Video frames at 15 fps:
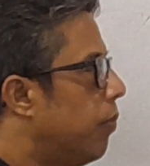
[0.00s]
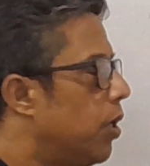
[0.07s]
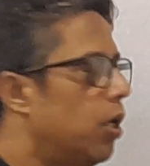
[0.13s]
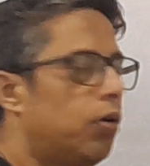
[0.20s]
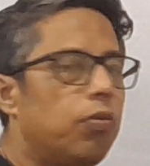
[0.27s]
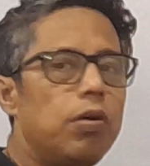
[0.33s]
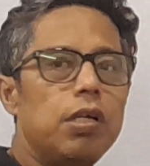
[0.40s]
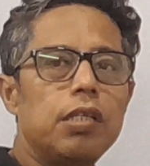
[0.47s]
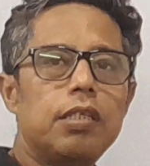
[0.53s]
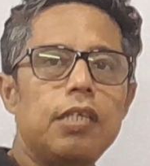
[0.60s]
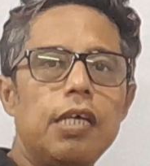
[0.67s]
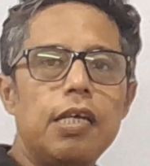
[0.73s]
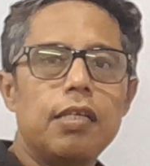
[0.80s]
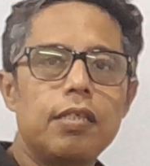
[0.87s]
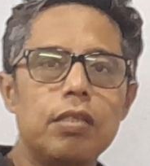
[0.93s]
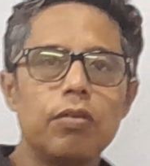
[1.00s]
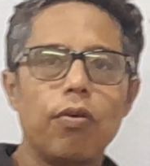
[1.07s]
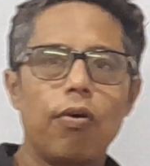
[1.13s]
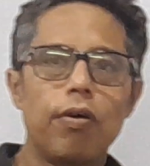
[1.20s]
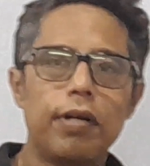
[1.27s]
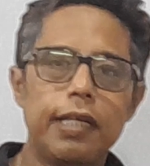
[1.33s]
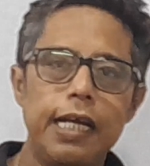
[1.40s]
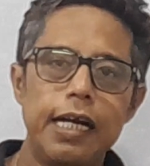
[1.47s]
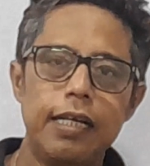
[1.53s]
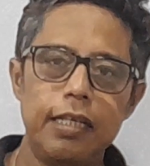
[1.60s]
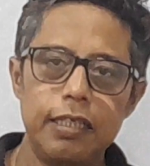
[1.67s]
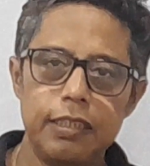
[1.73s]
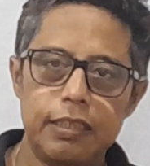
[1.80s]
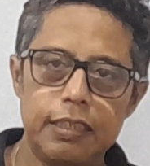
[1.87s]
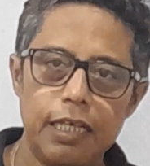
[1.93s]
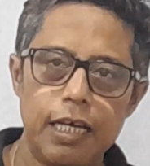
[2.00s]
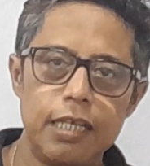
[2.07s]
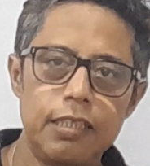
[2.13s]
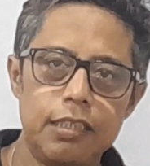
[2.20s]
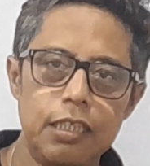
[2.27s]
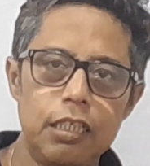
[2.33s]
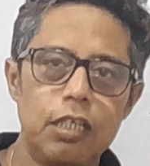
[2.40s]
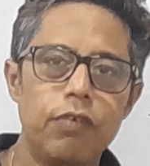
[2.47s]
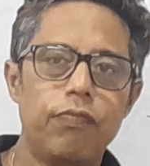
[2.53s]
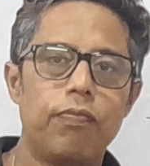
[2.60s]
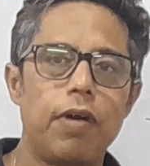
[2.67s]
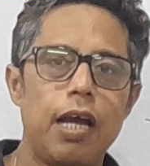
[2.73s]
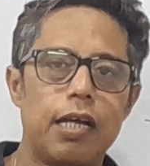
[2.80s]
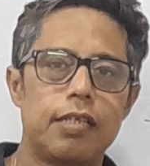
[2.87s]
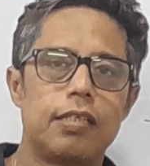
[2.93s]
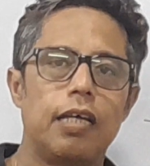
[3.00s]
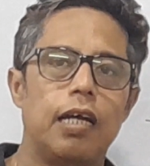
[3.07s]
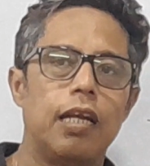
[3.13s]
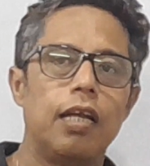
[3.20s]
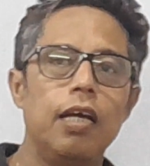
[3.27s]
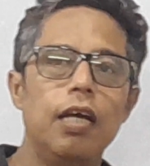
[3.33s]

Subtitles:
frequency is not getting changed in refraction.